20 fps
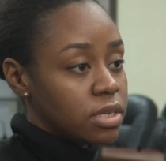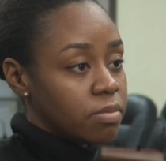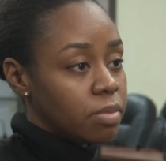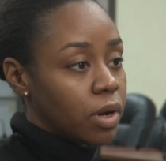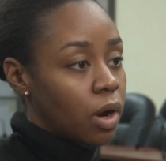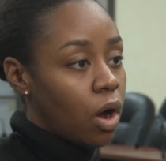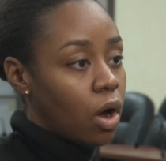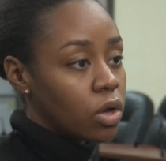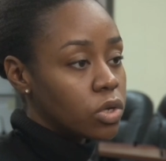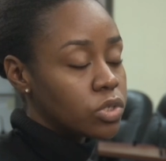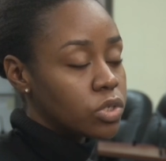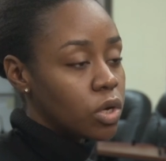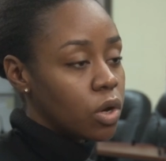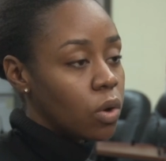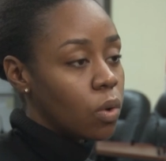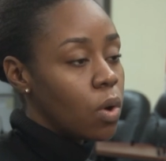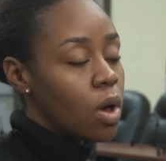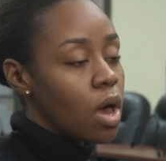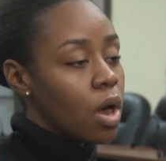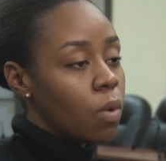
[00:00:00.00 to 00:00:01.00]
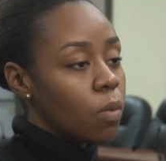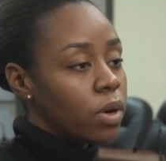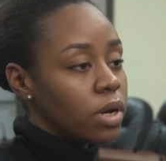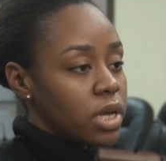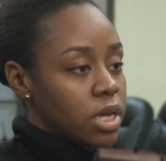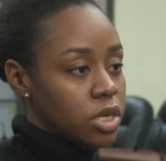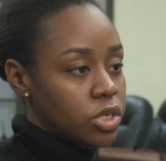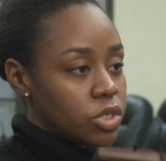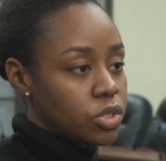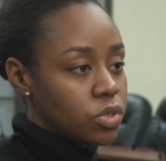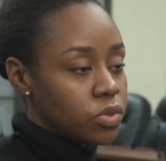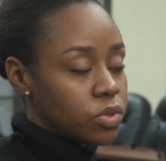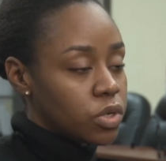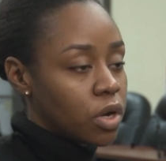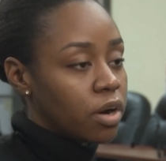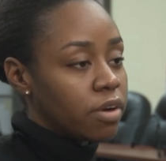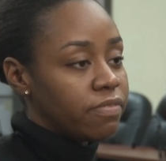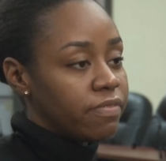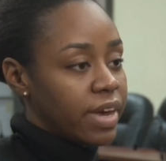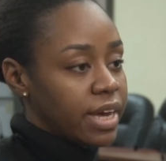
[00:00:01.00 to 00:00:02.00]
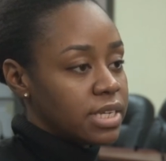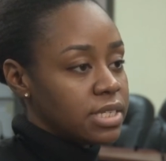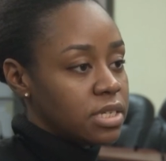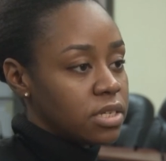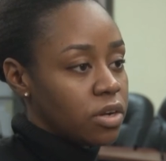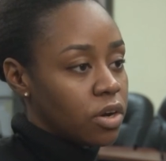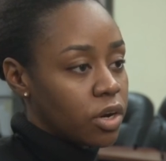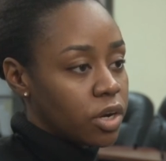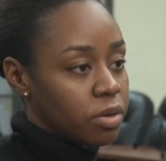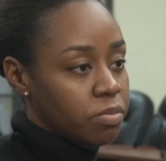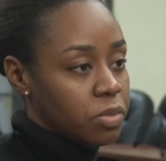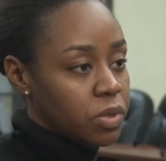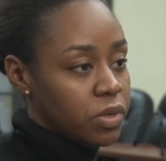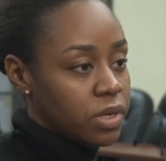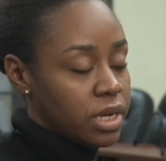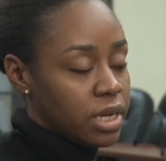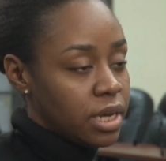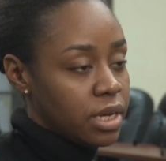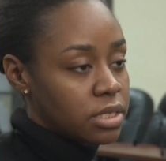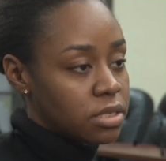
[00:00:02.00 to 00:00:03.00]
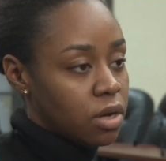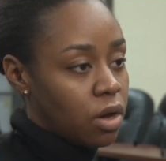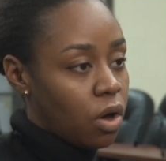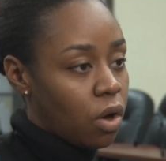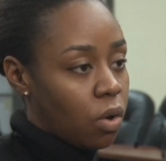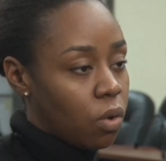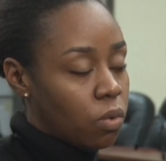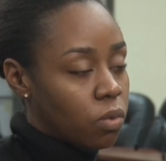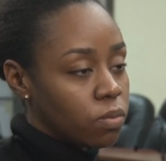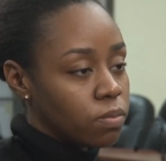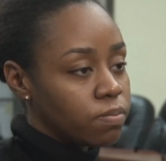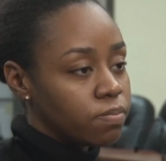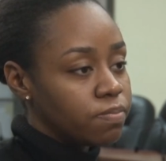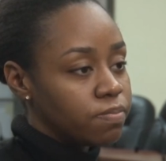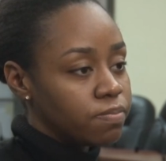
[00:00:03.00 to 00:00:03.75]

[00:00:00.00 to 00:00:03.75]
but also what issues are affecting our community as a whole.